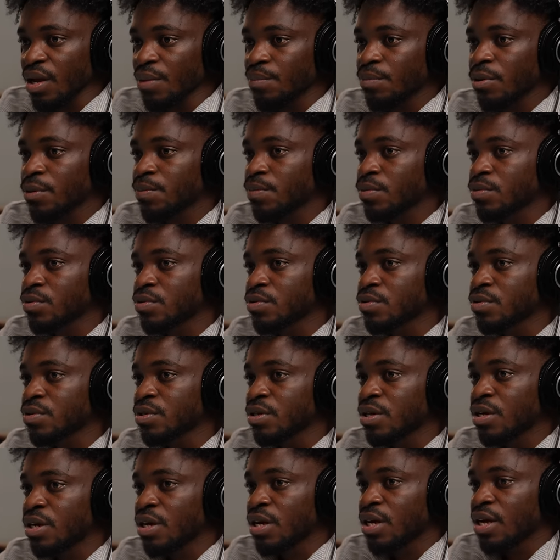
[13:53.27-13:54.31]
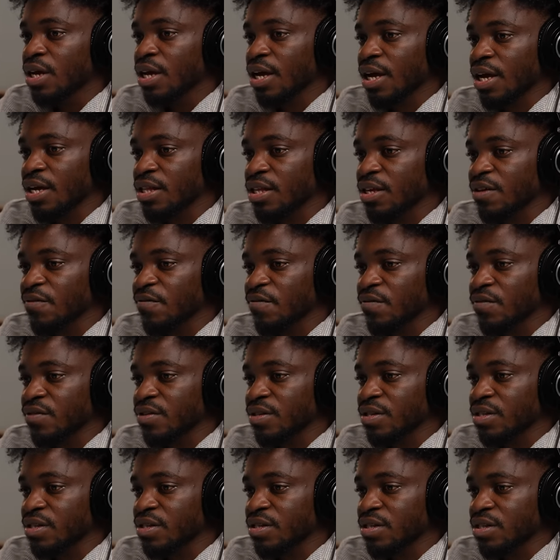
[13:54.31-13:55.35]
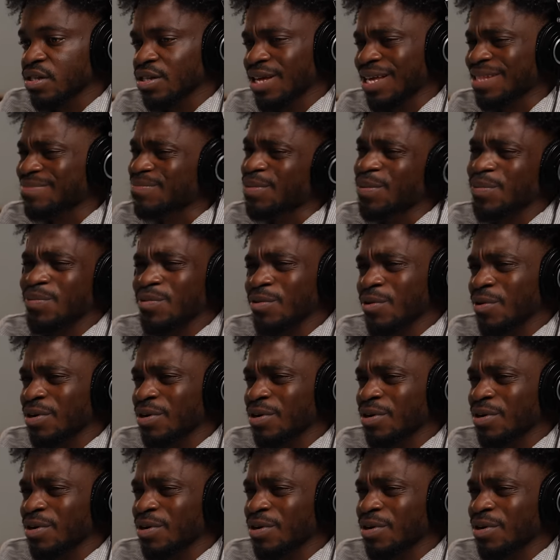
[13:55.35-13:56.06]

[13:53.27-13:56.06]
people can even, like, people